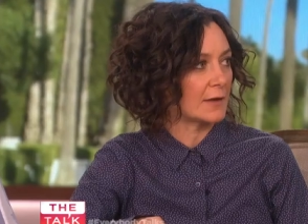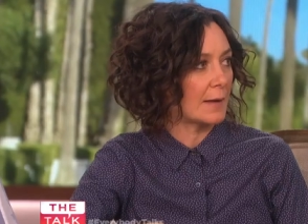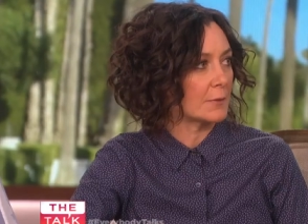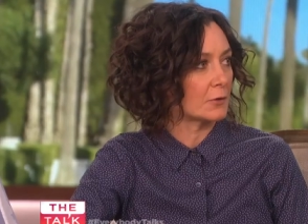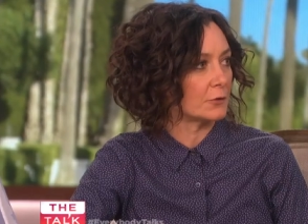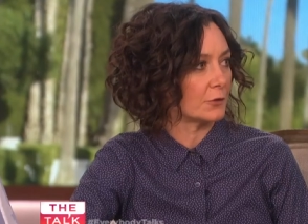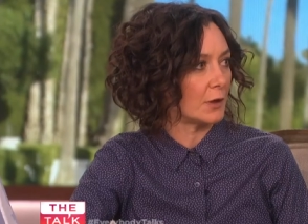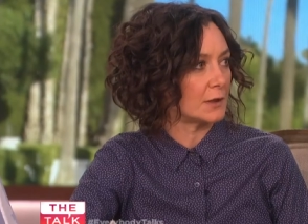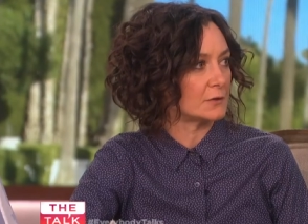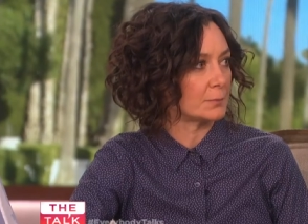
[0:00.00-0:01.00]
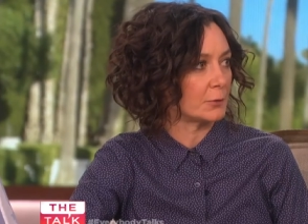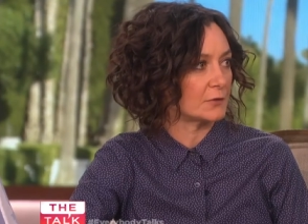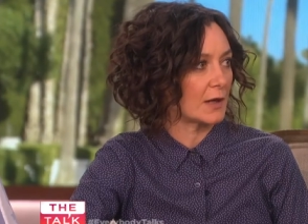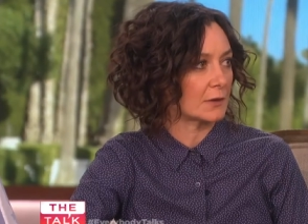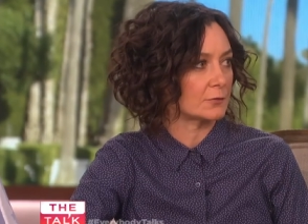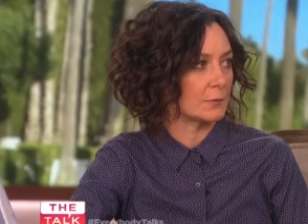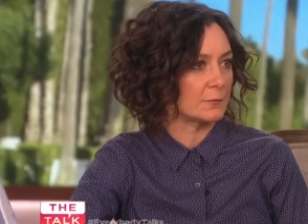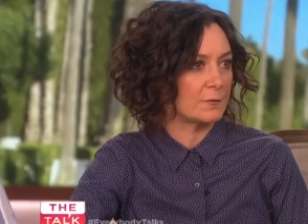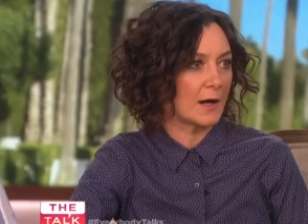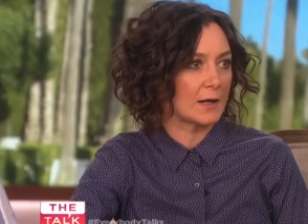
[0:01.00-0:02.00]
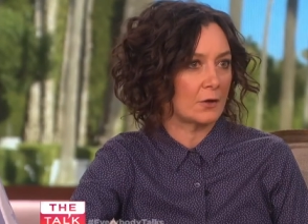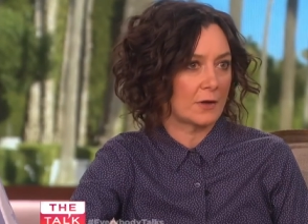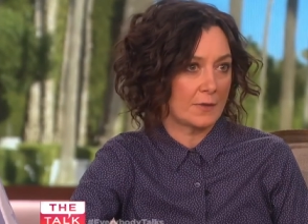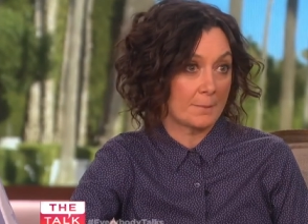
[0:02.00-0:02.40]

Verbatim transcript: chemicals on it to protect from fire in the